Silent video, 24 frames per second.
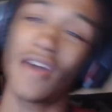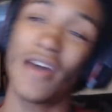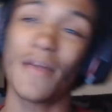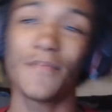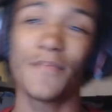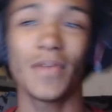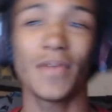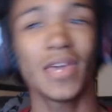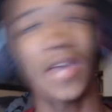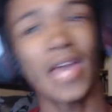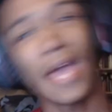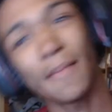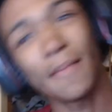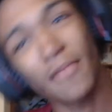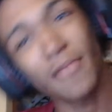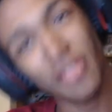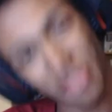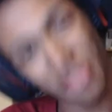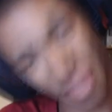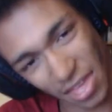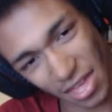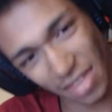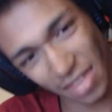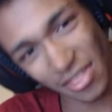became a
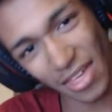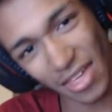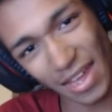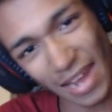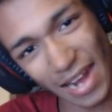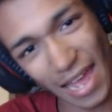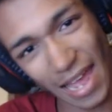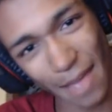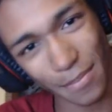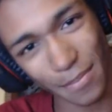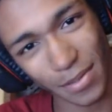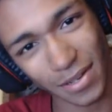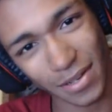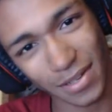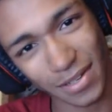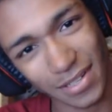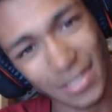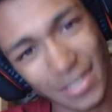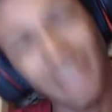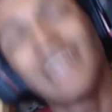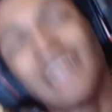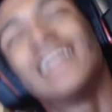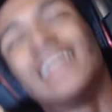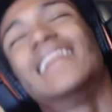thing that happened.
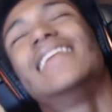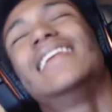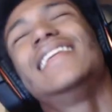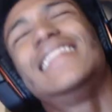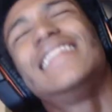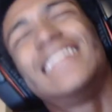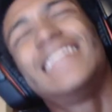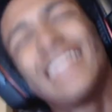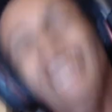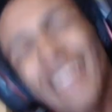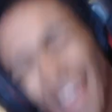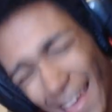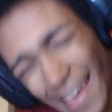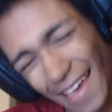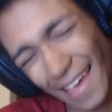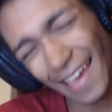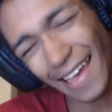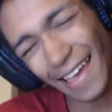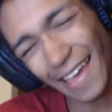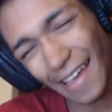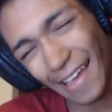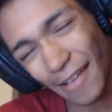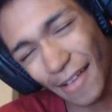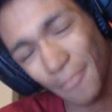
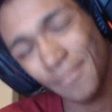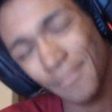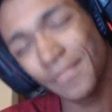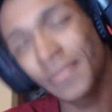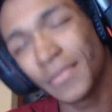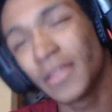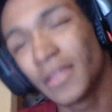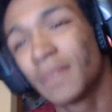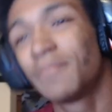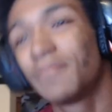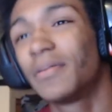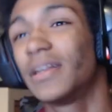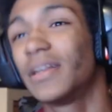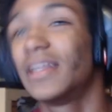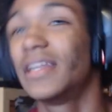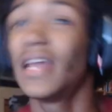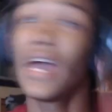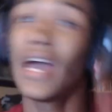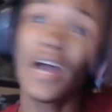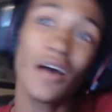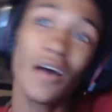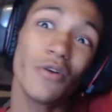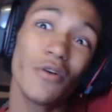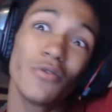Yay. But
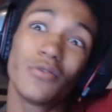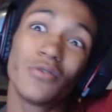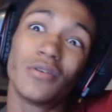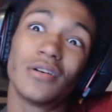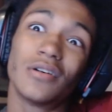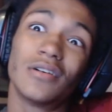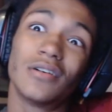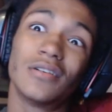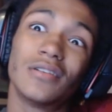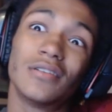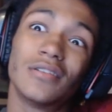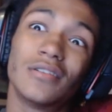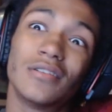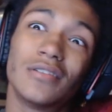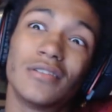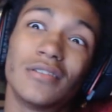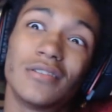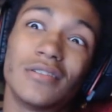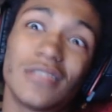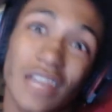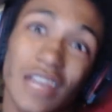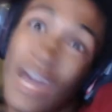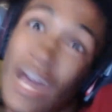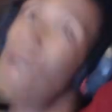now,
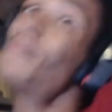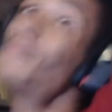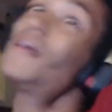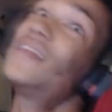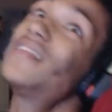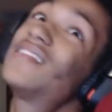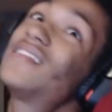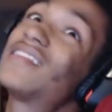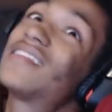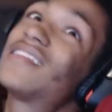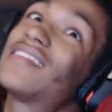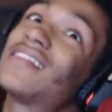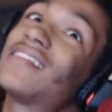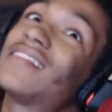comments!